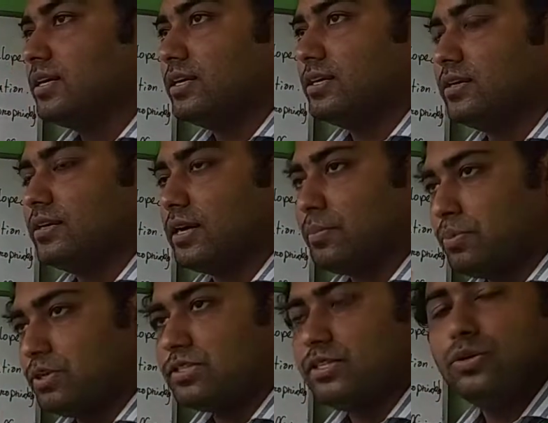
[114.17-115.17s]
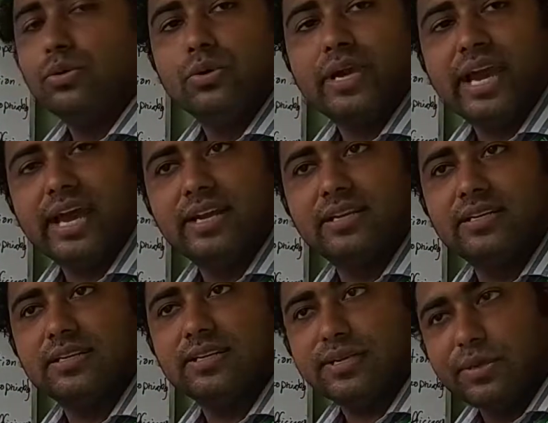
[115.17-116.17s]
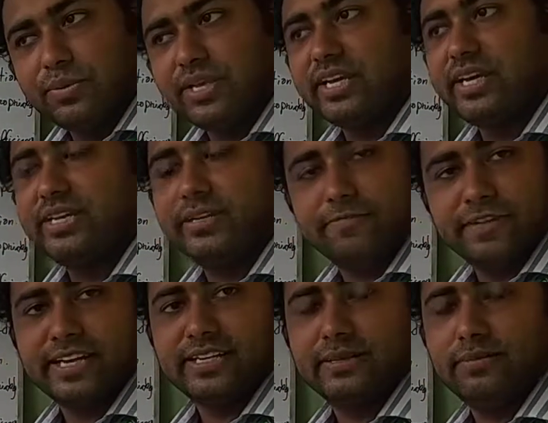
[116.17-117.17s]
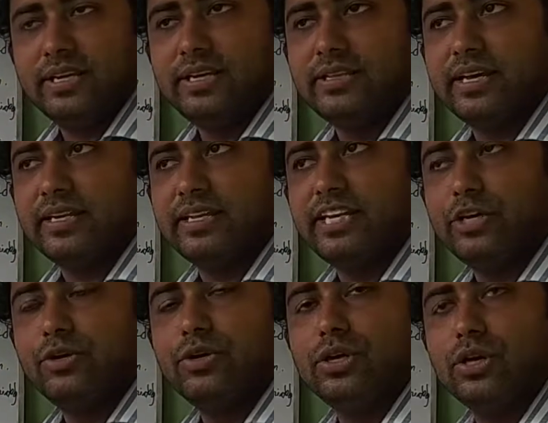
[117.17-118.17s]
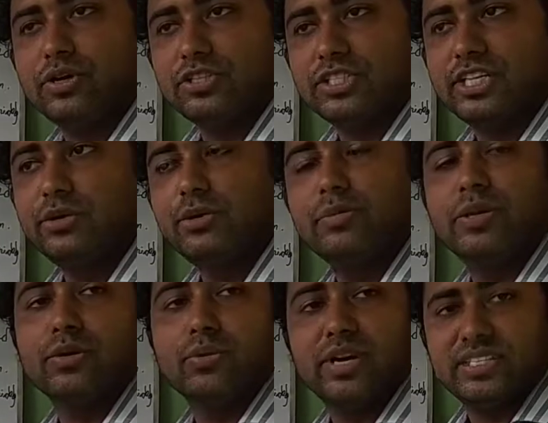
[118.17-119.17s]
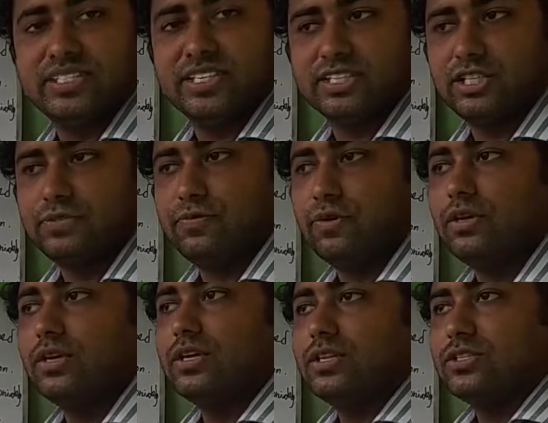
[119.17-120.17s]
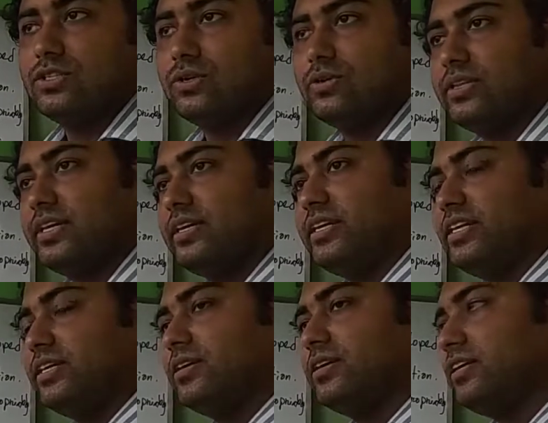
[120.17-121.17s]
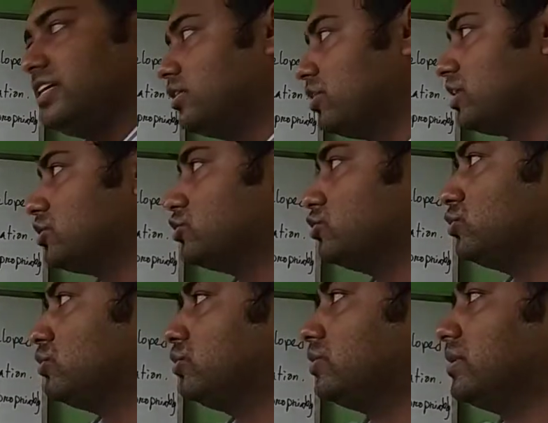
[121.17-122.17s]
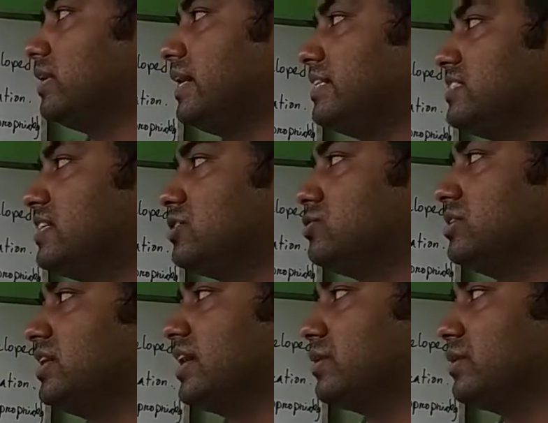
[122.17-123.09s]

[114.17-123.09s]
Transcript: A person who can communicate effectively, that he or she will be quite successful. So in order to adjust to the